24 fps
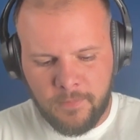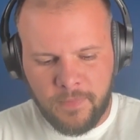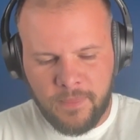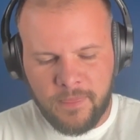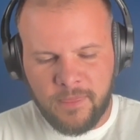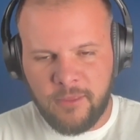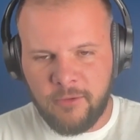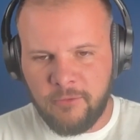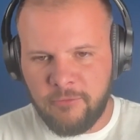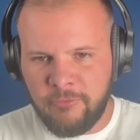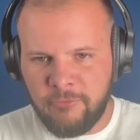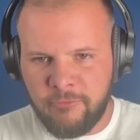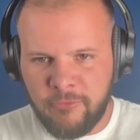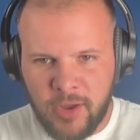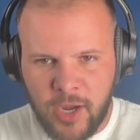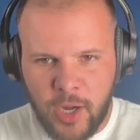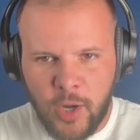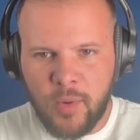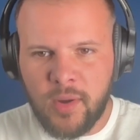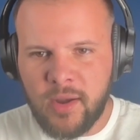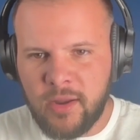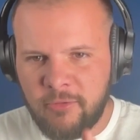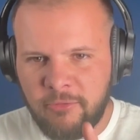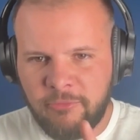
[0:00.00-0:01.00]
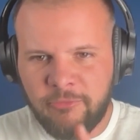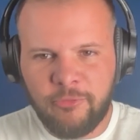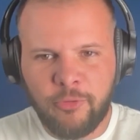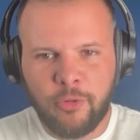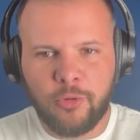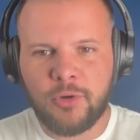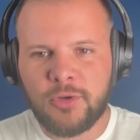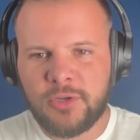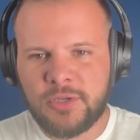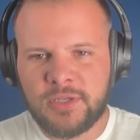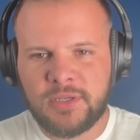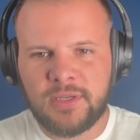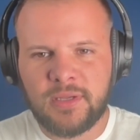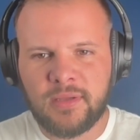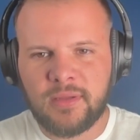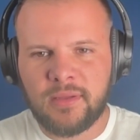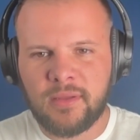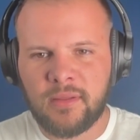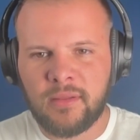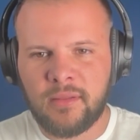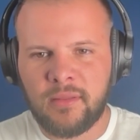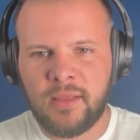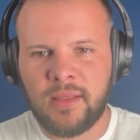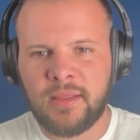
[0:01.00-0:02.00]
The very first
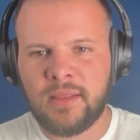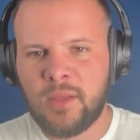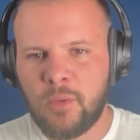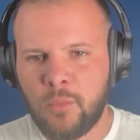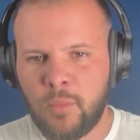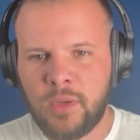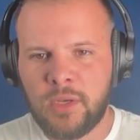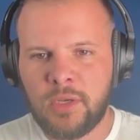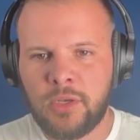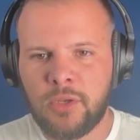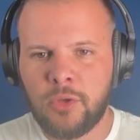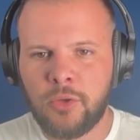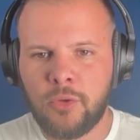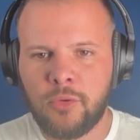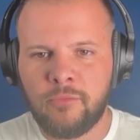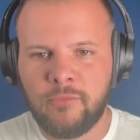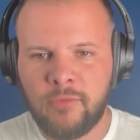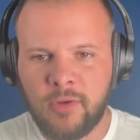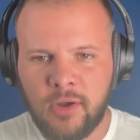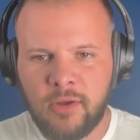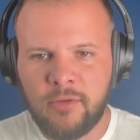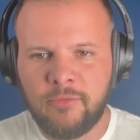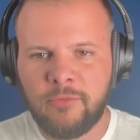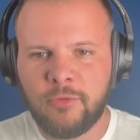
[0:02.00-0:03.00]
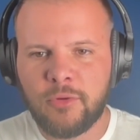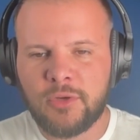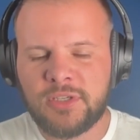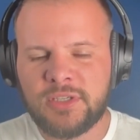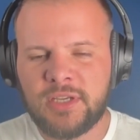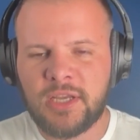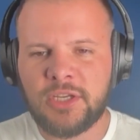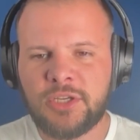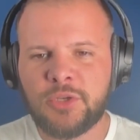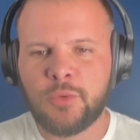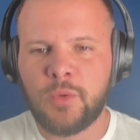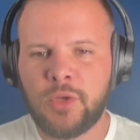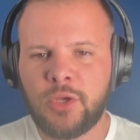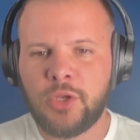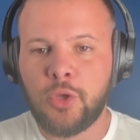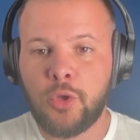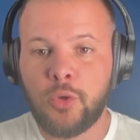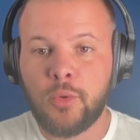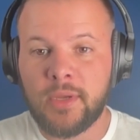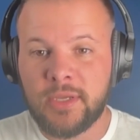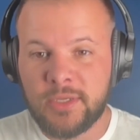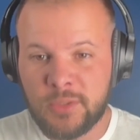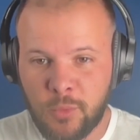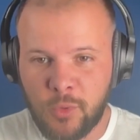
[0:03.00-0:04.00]
thing that we do, very first session we do
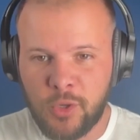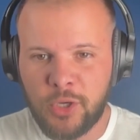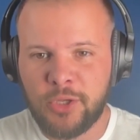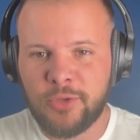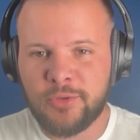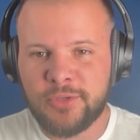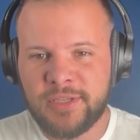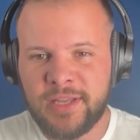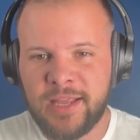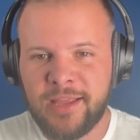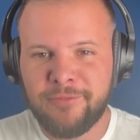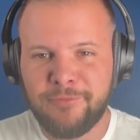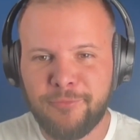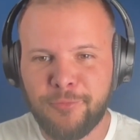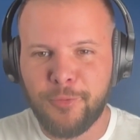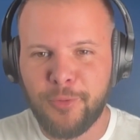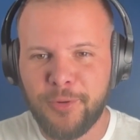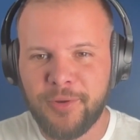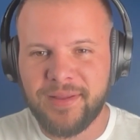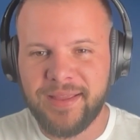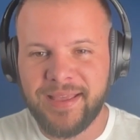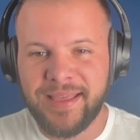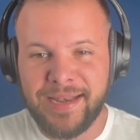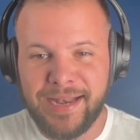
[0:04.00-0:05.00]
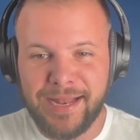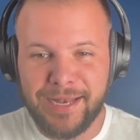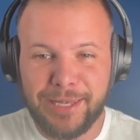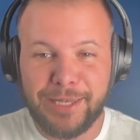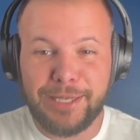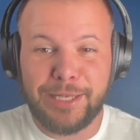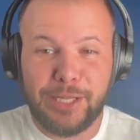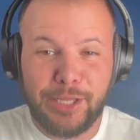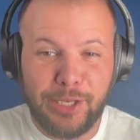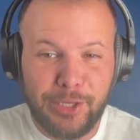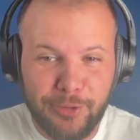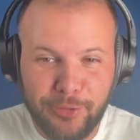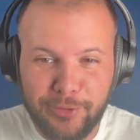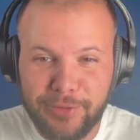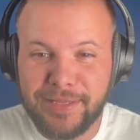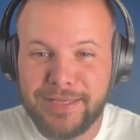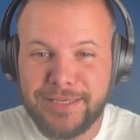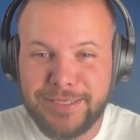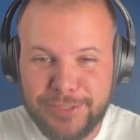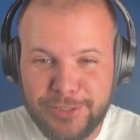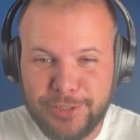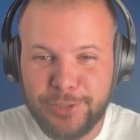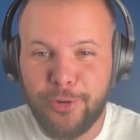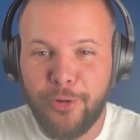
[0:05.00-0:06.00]
is what do you stand for? And I literally
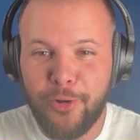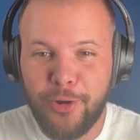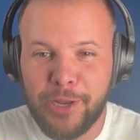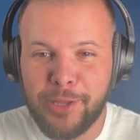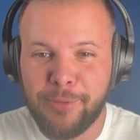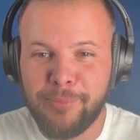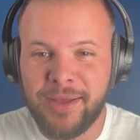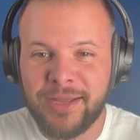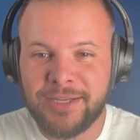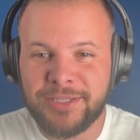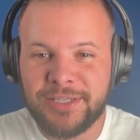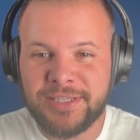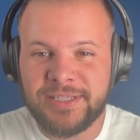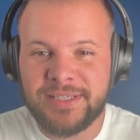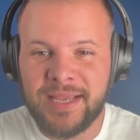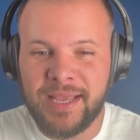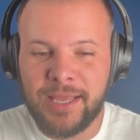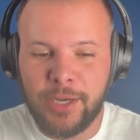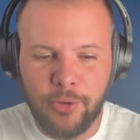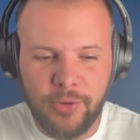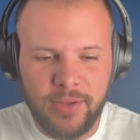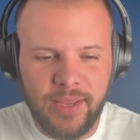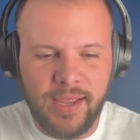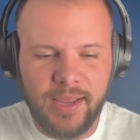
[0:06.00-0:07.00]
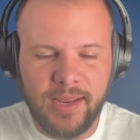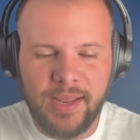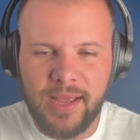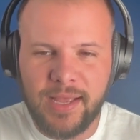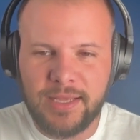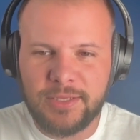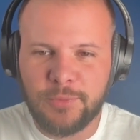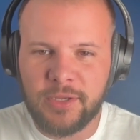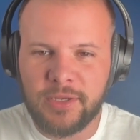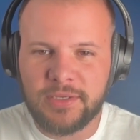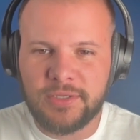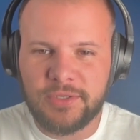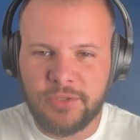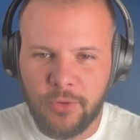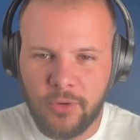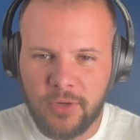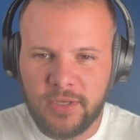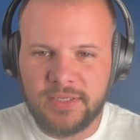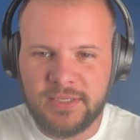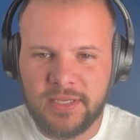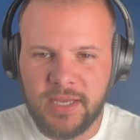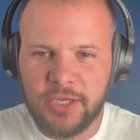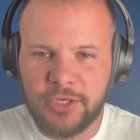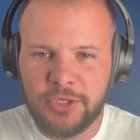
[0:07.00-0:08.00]
started by just saying, okay, guys, we're going to start
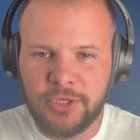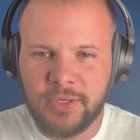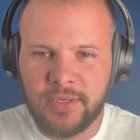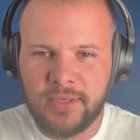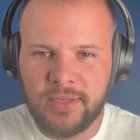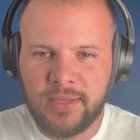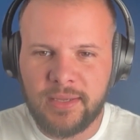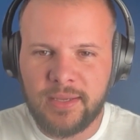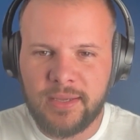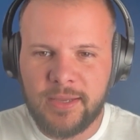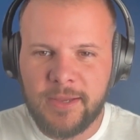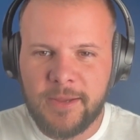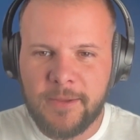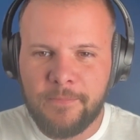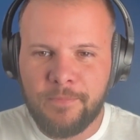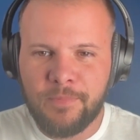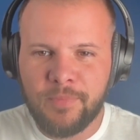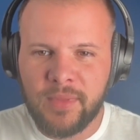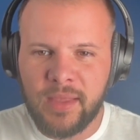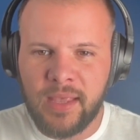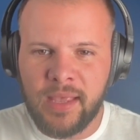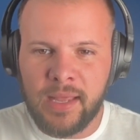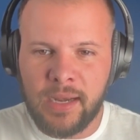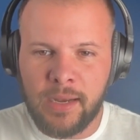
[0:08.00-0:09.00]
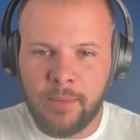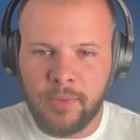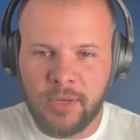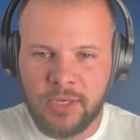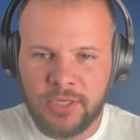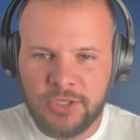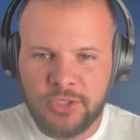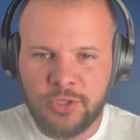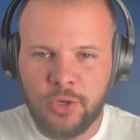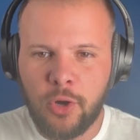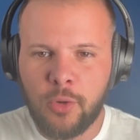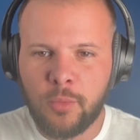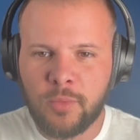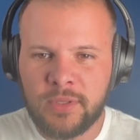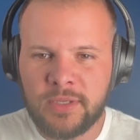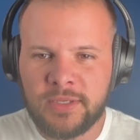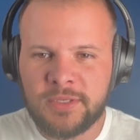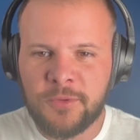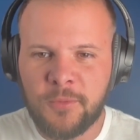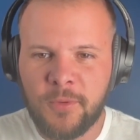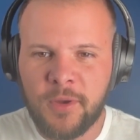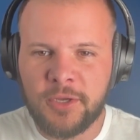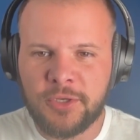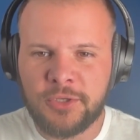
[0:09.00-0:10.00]
a session and I'm going to start with
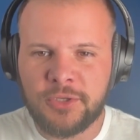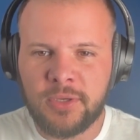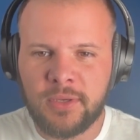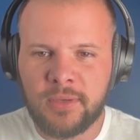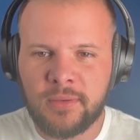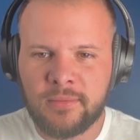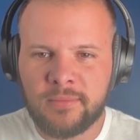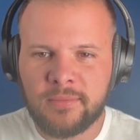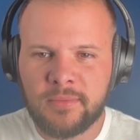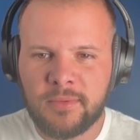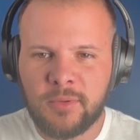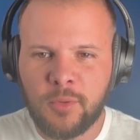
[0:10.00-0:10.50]
this question.